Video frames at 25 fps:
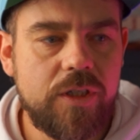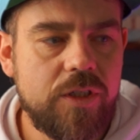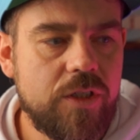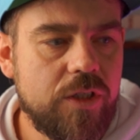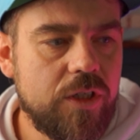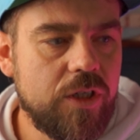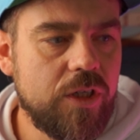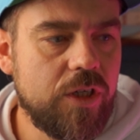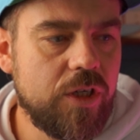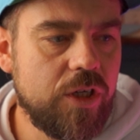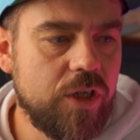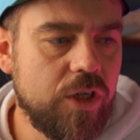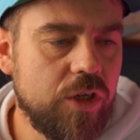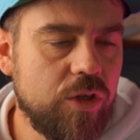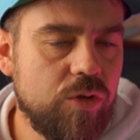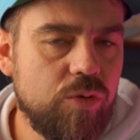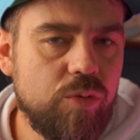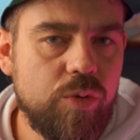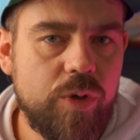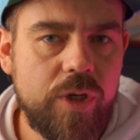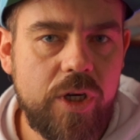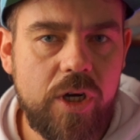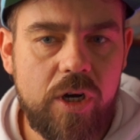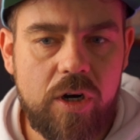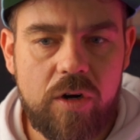see here,
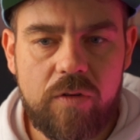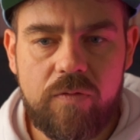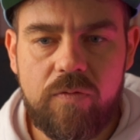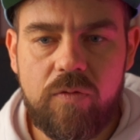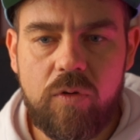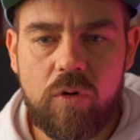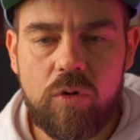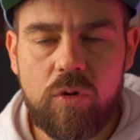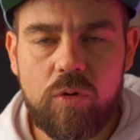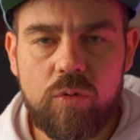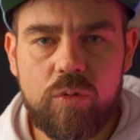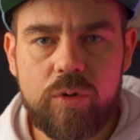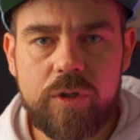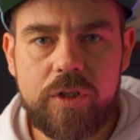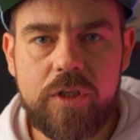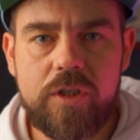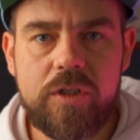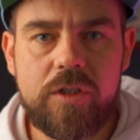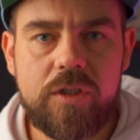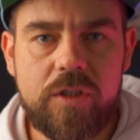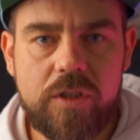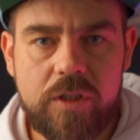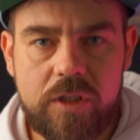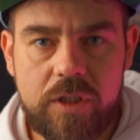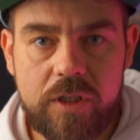we are following this
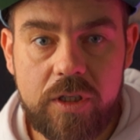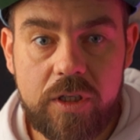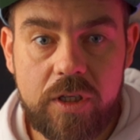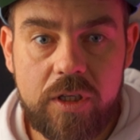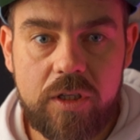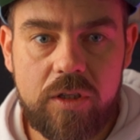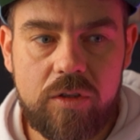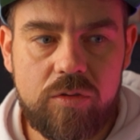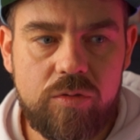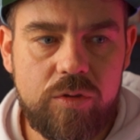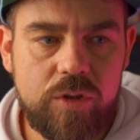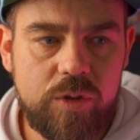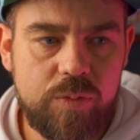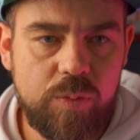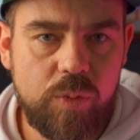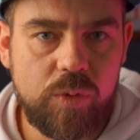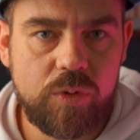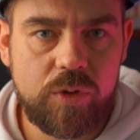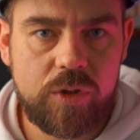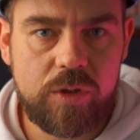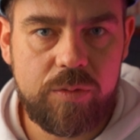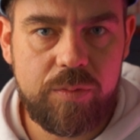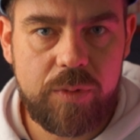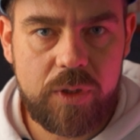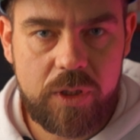single
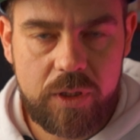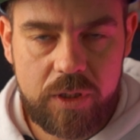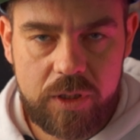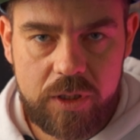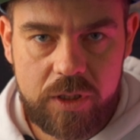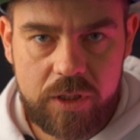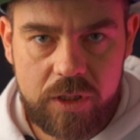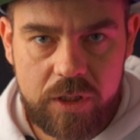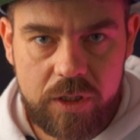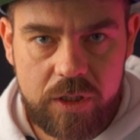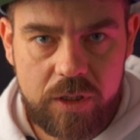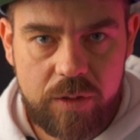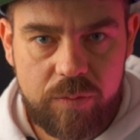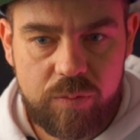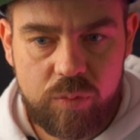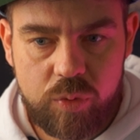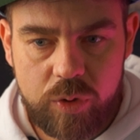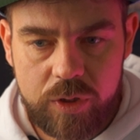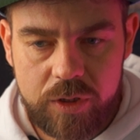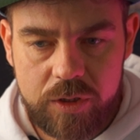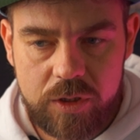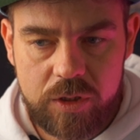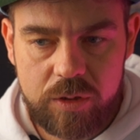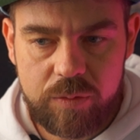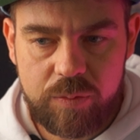responsibility
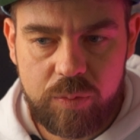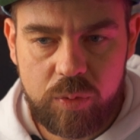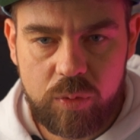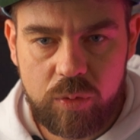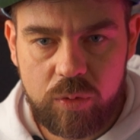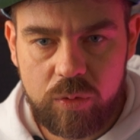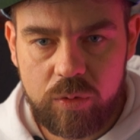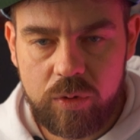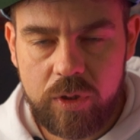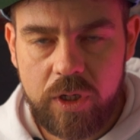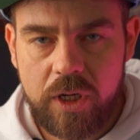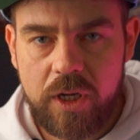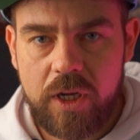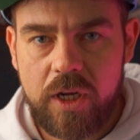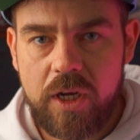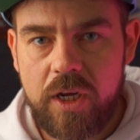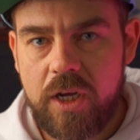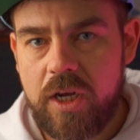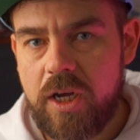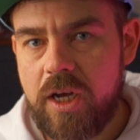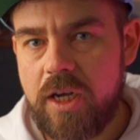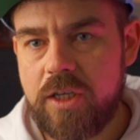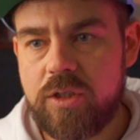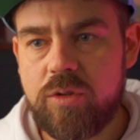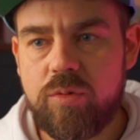principle,
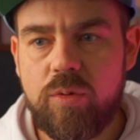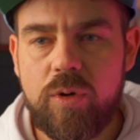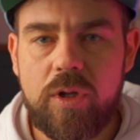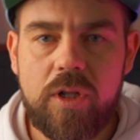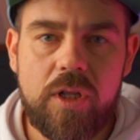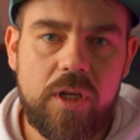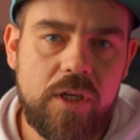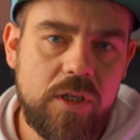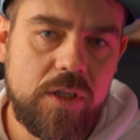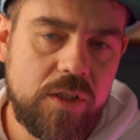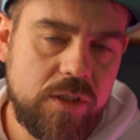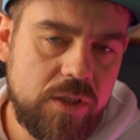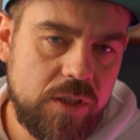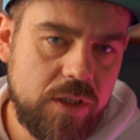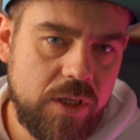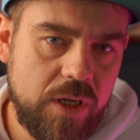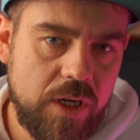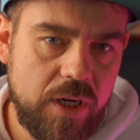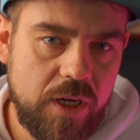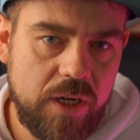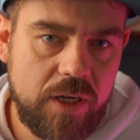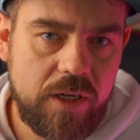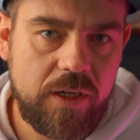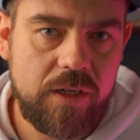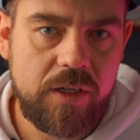as well as
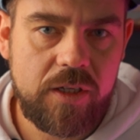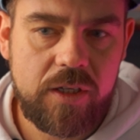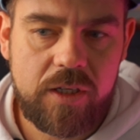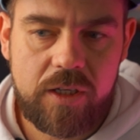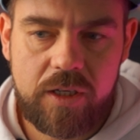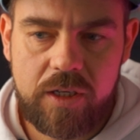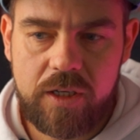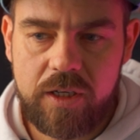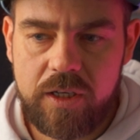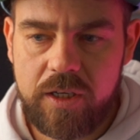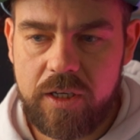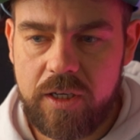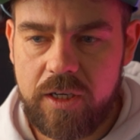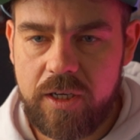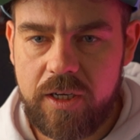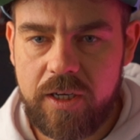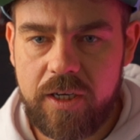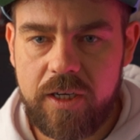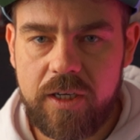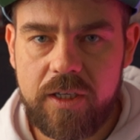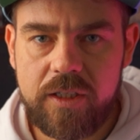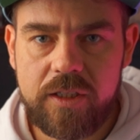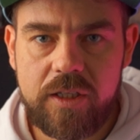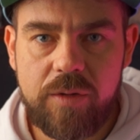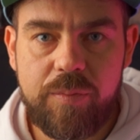the
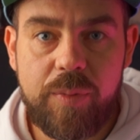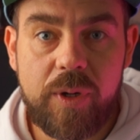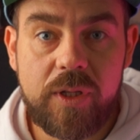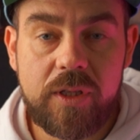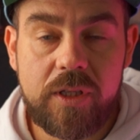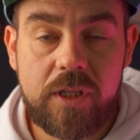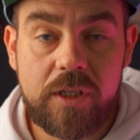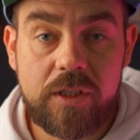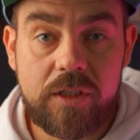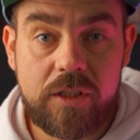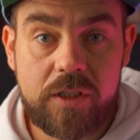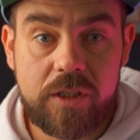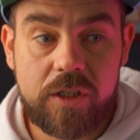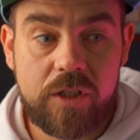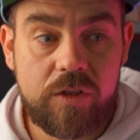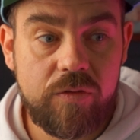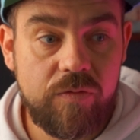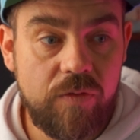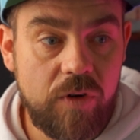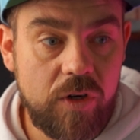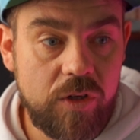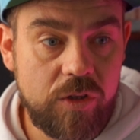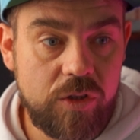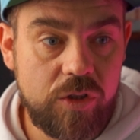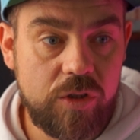dependency
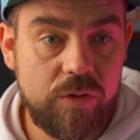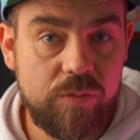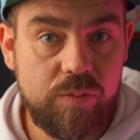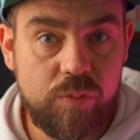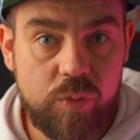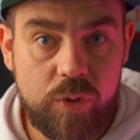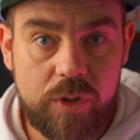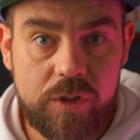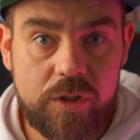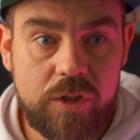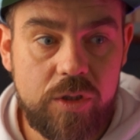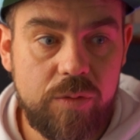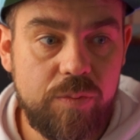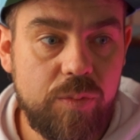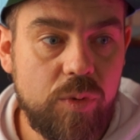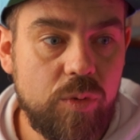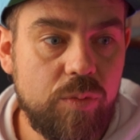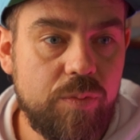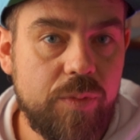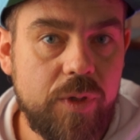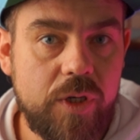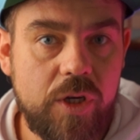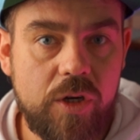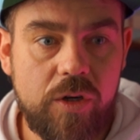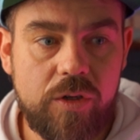inversion principle,
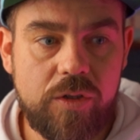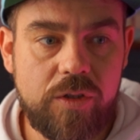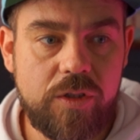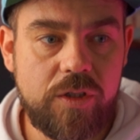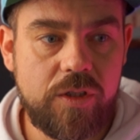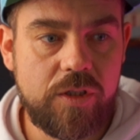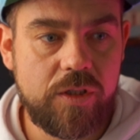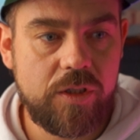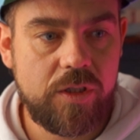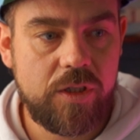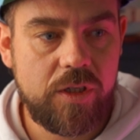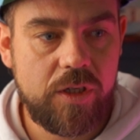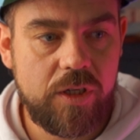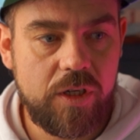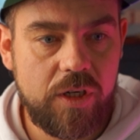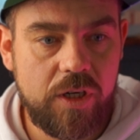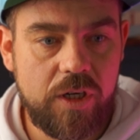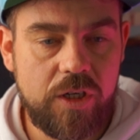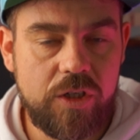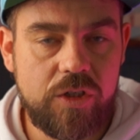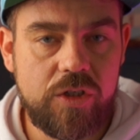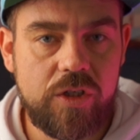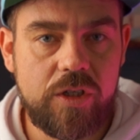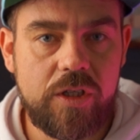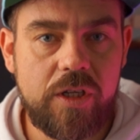because
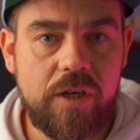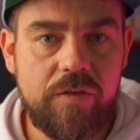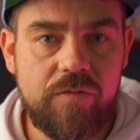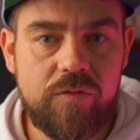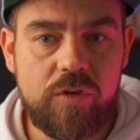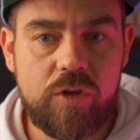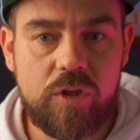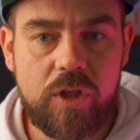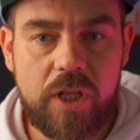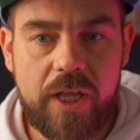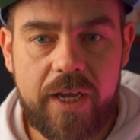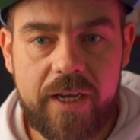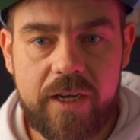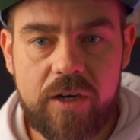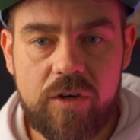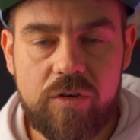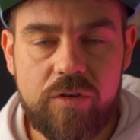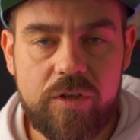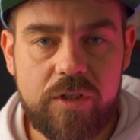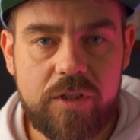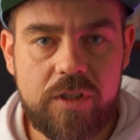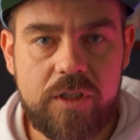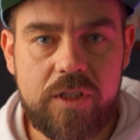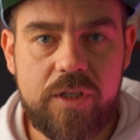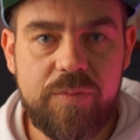each and every layer
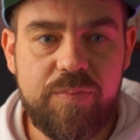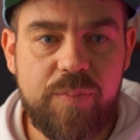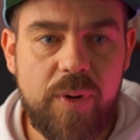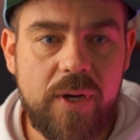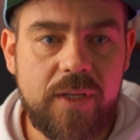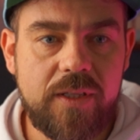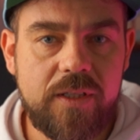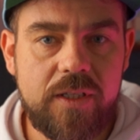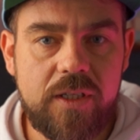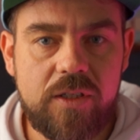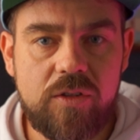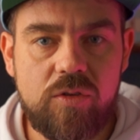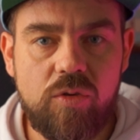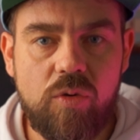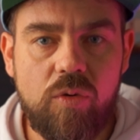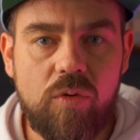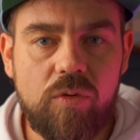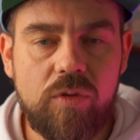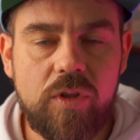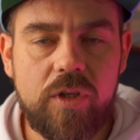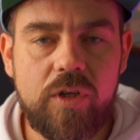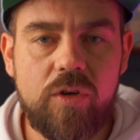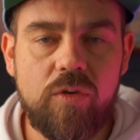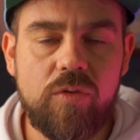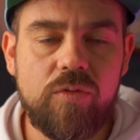is dependent
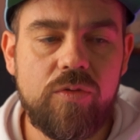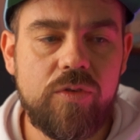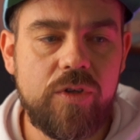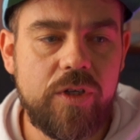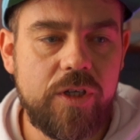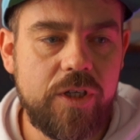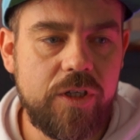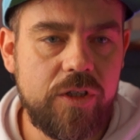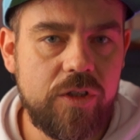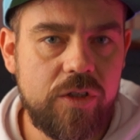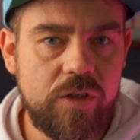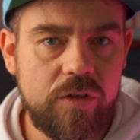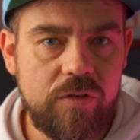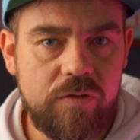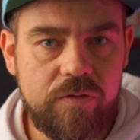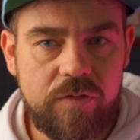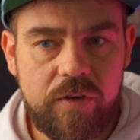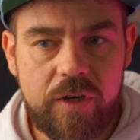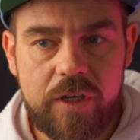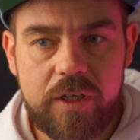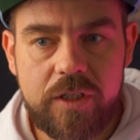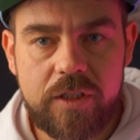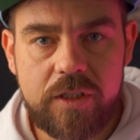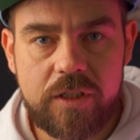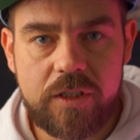only on the
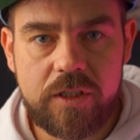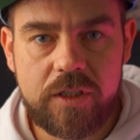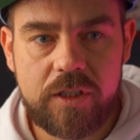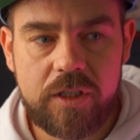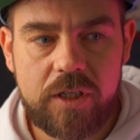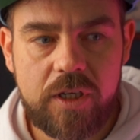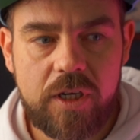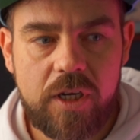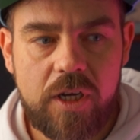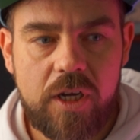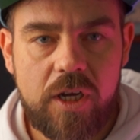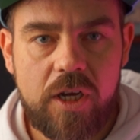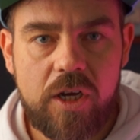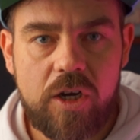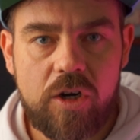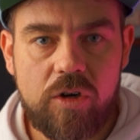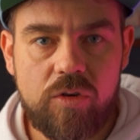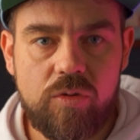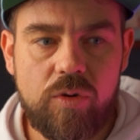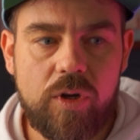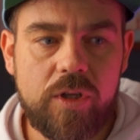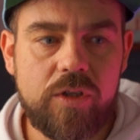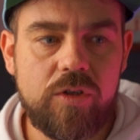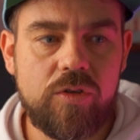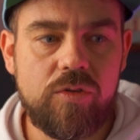interface
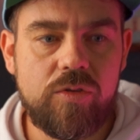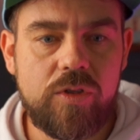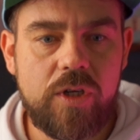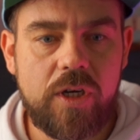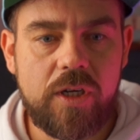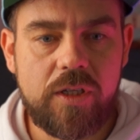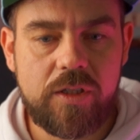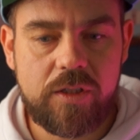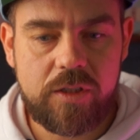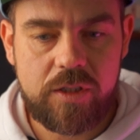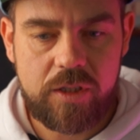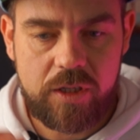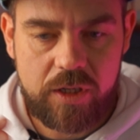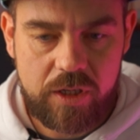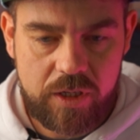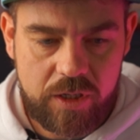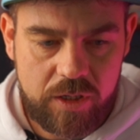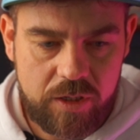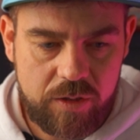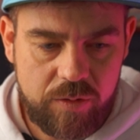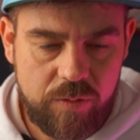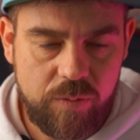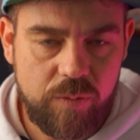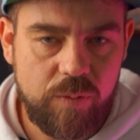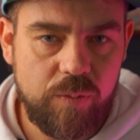rather than the
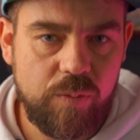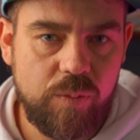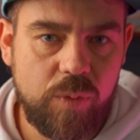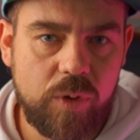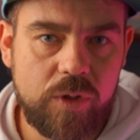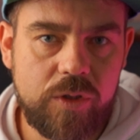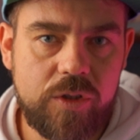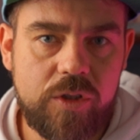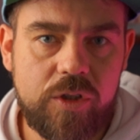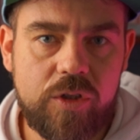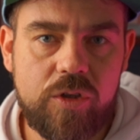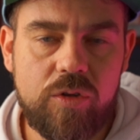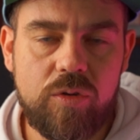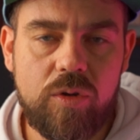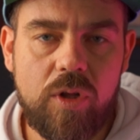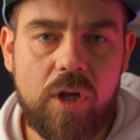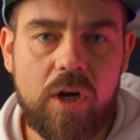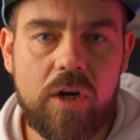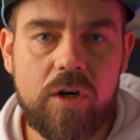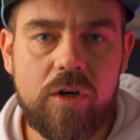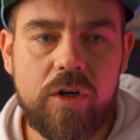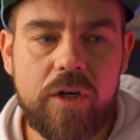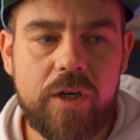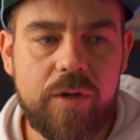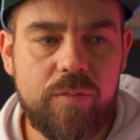
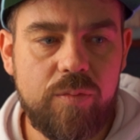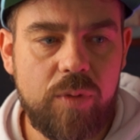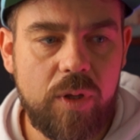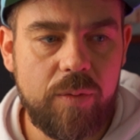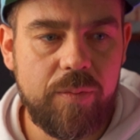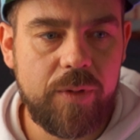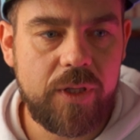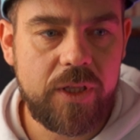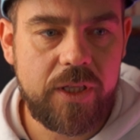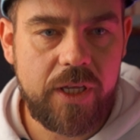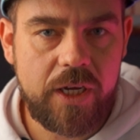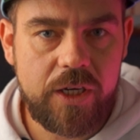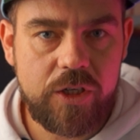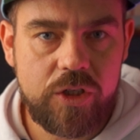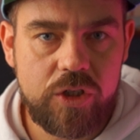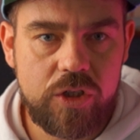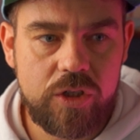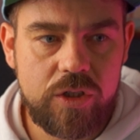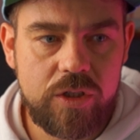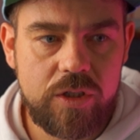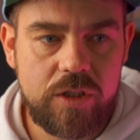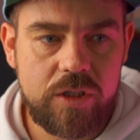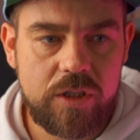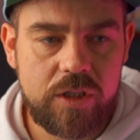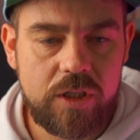particular
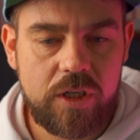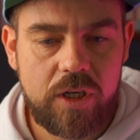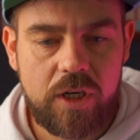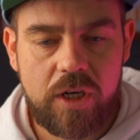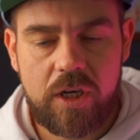implementations.